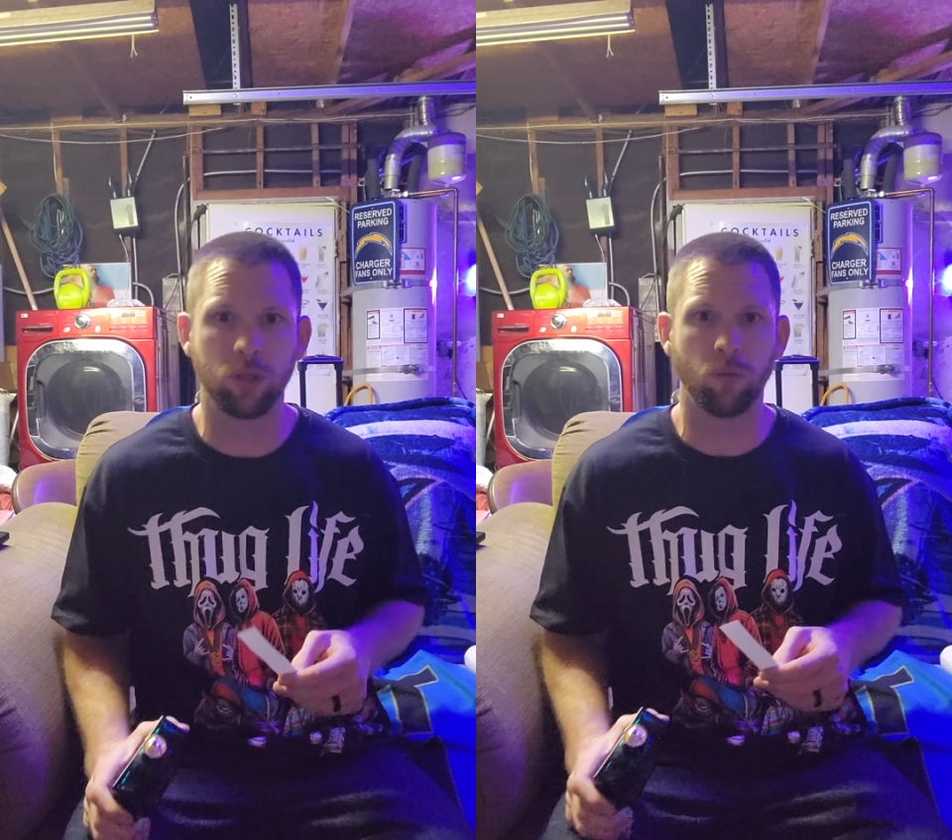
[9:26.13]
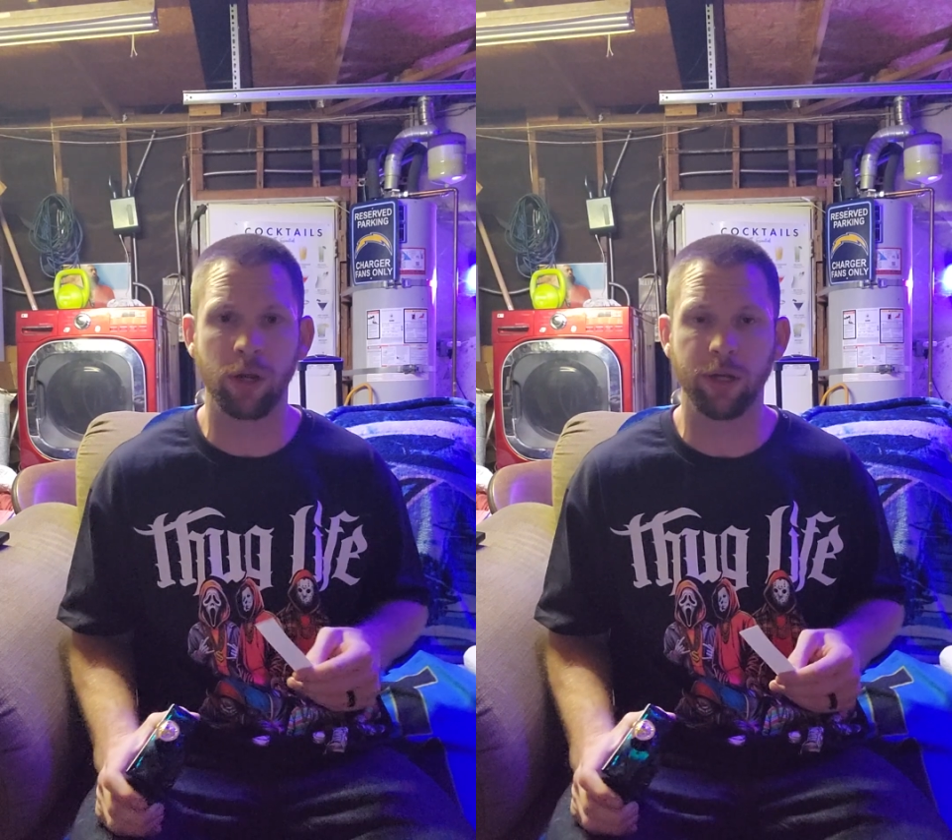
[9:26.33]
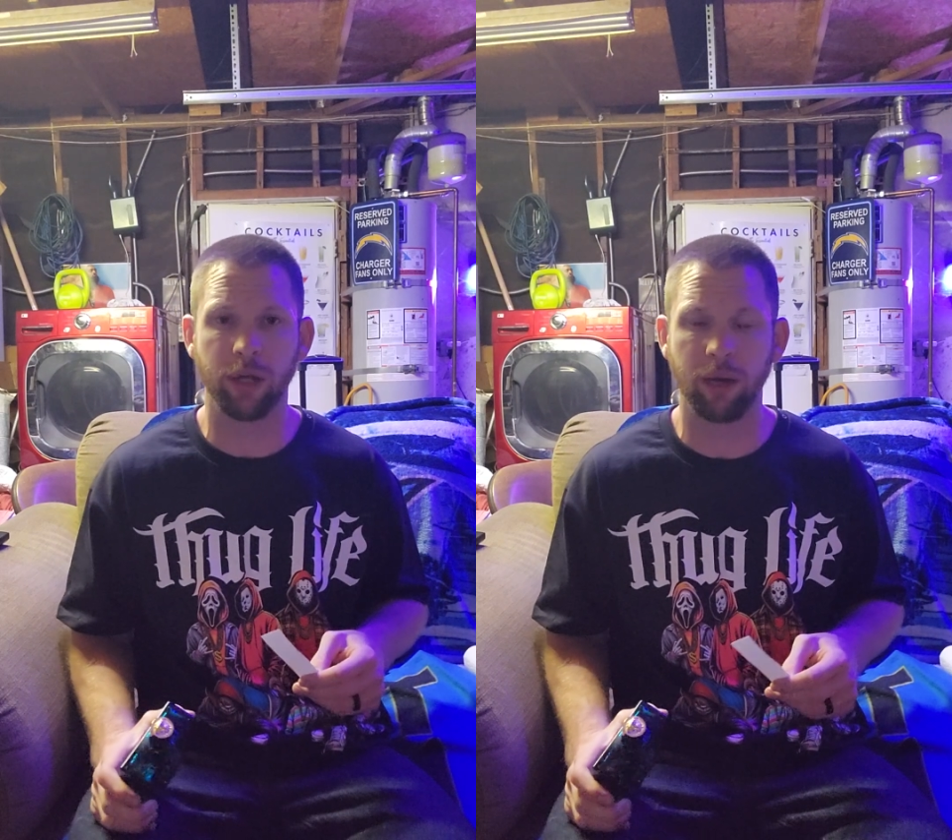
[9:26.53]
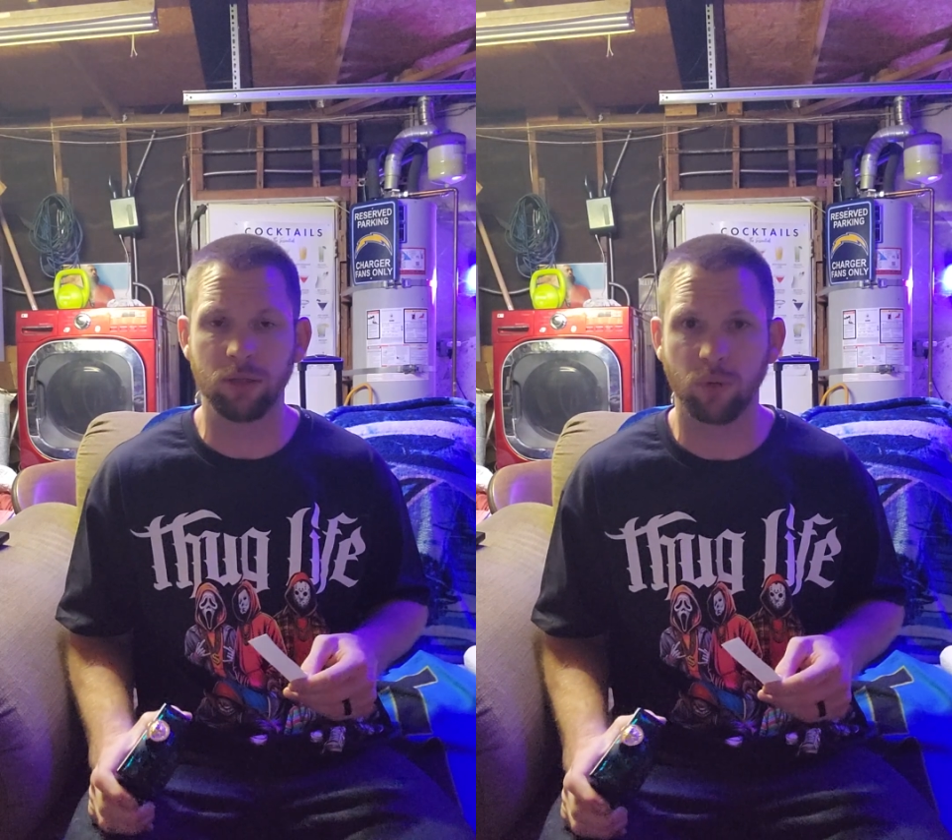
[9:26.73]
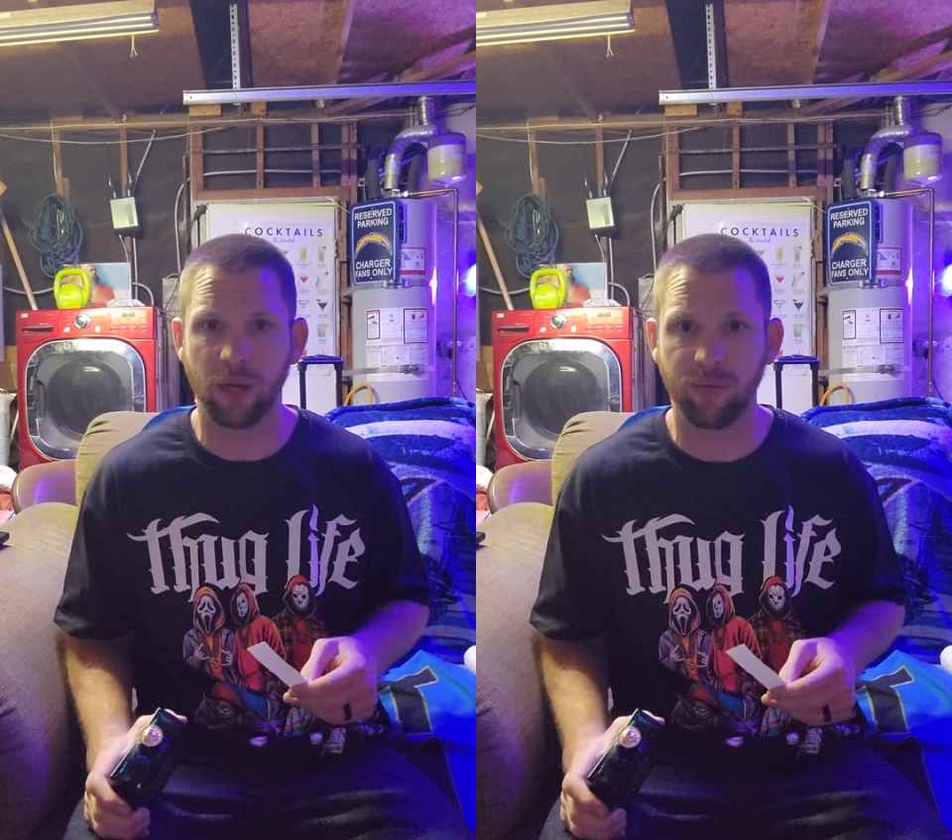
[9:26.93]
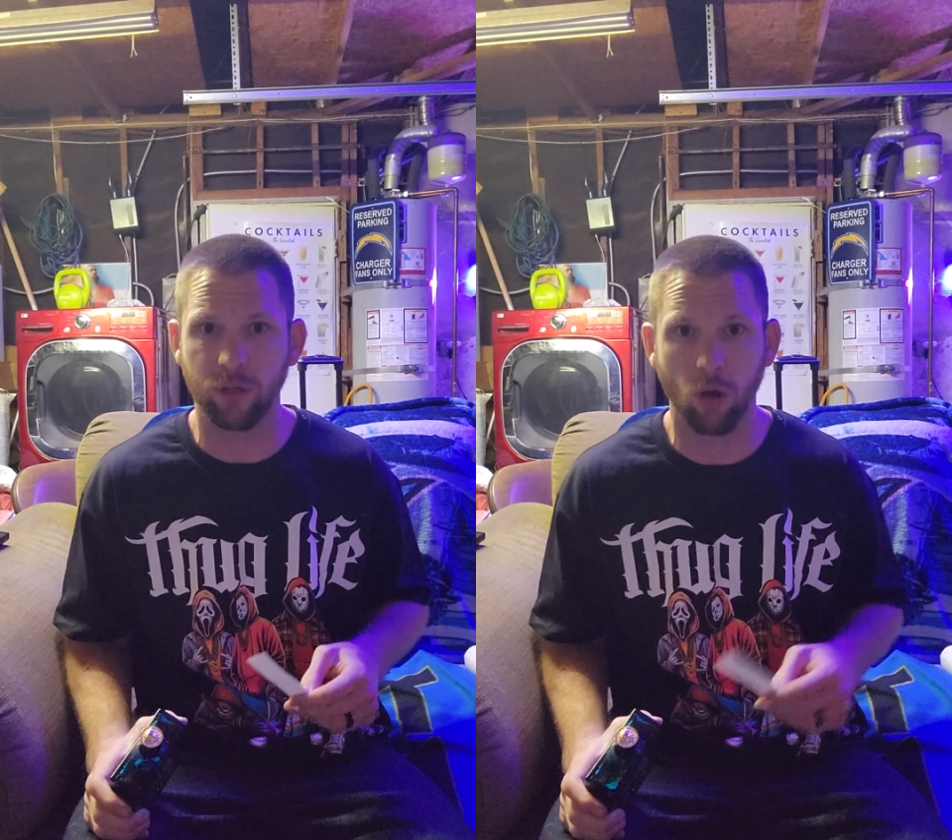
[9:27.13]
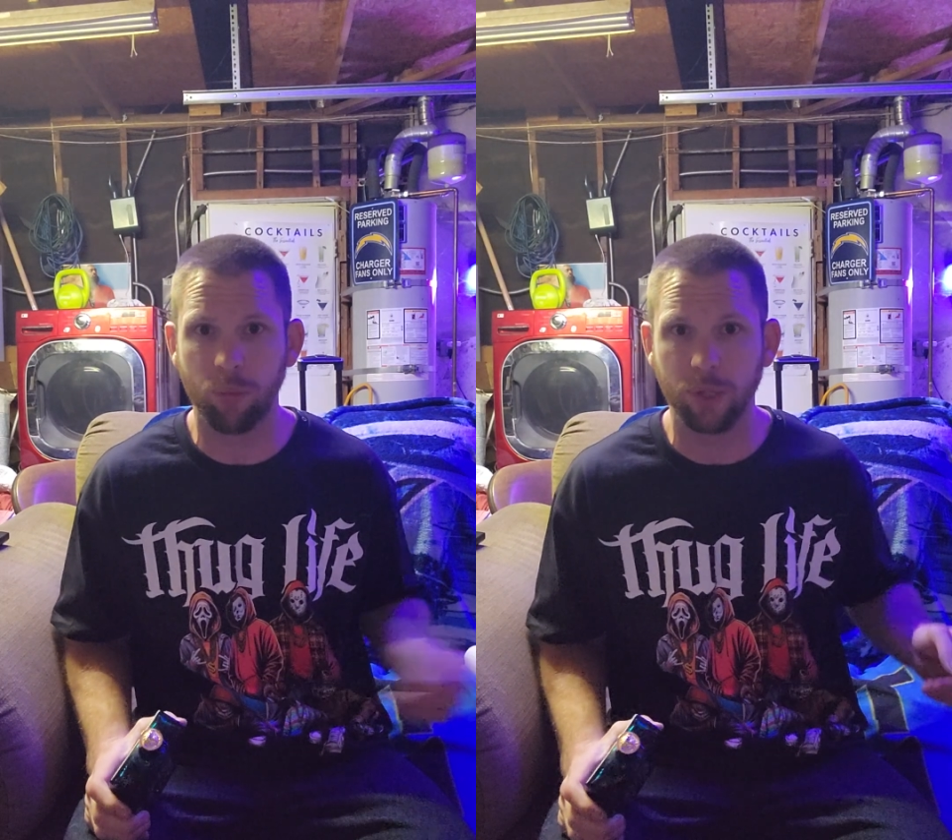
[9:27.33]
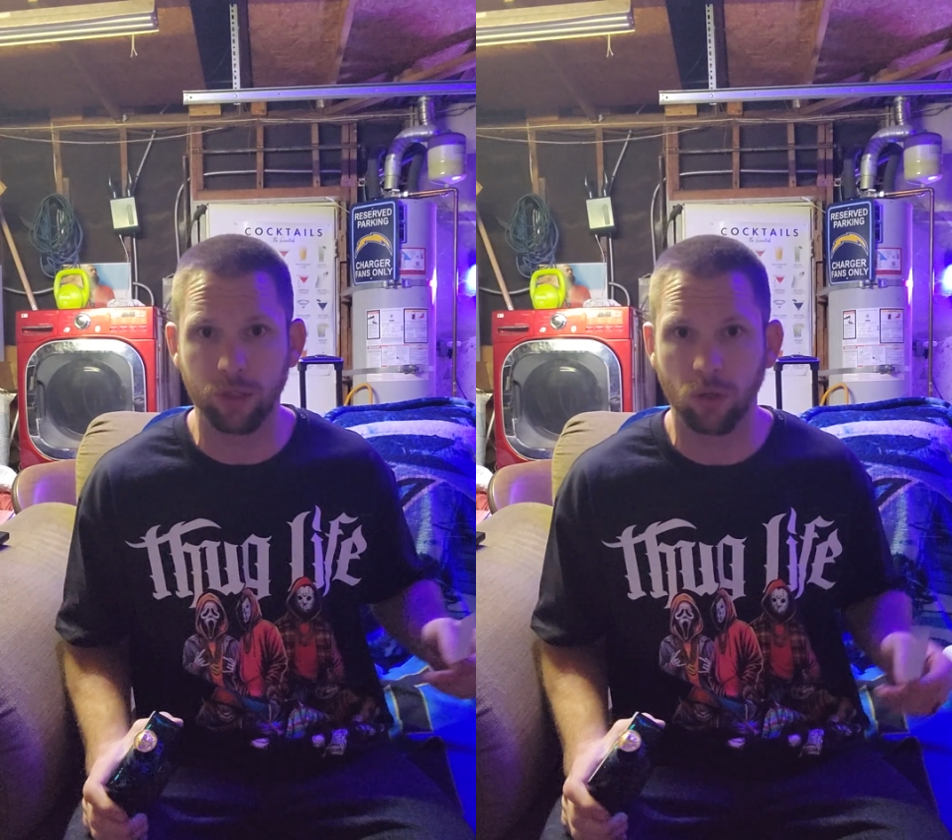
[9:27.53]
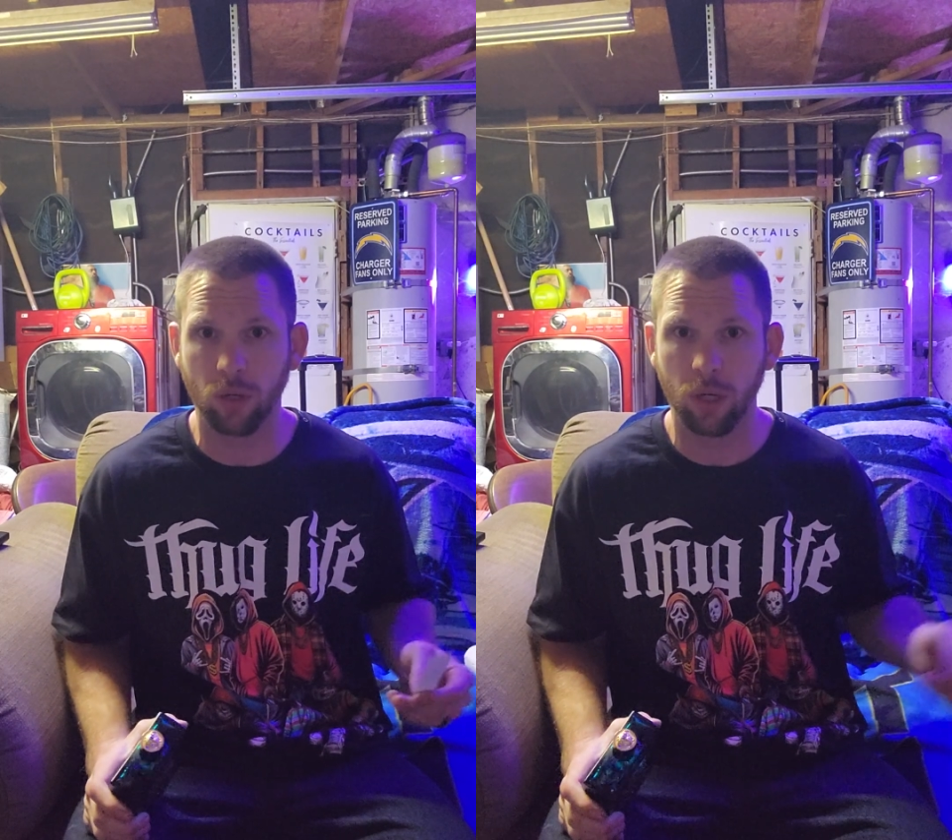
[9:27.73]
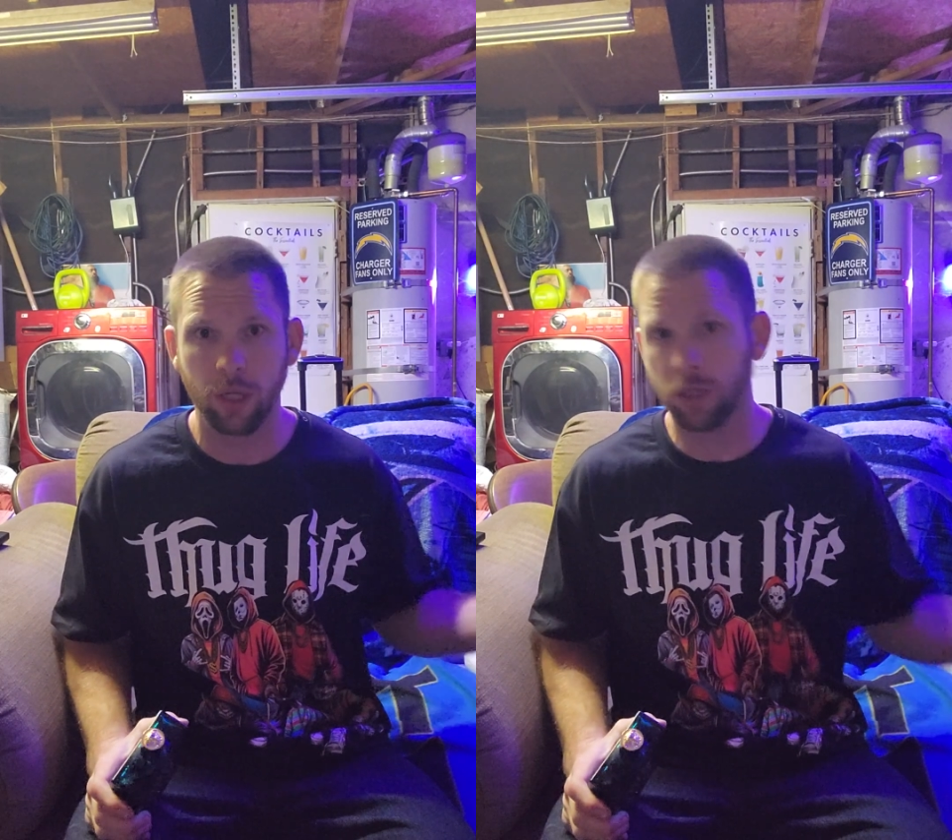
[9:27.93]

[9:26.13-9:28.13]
run your errands, whatever, you open the door,